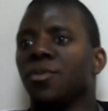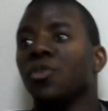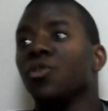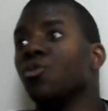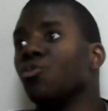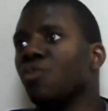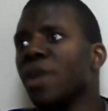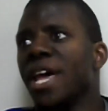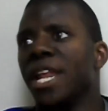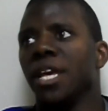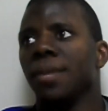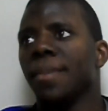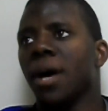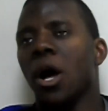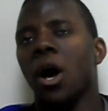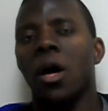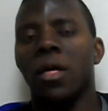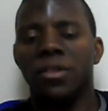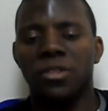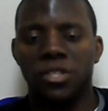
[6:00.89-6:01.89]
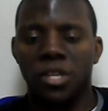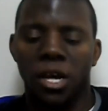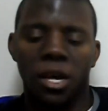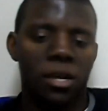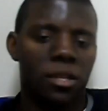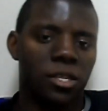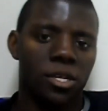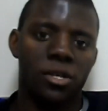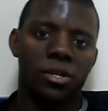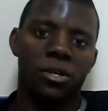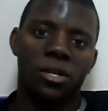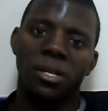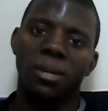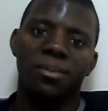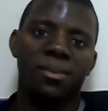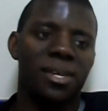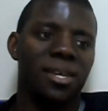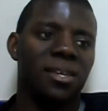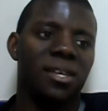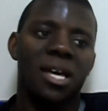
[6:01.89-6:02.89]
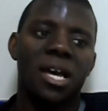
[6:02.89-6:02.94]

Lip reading: regretting about all these ugly girls. I'm like,